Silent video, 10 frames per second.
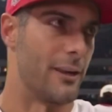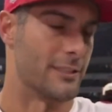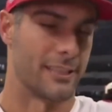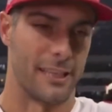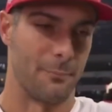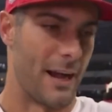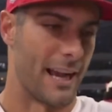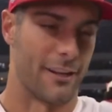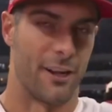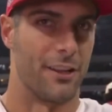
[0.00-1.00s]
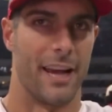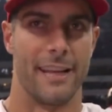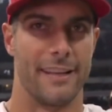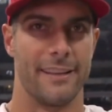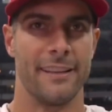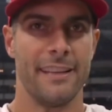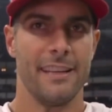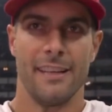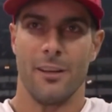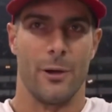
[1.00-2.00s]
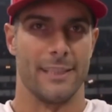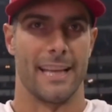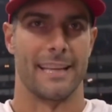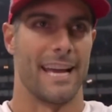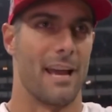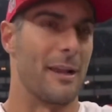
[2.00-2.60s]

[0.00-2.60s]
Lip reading: It was a clean pocket all night, and when it's like that,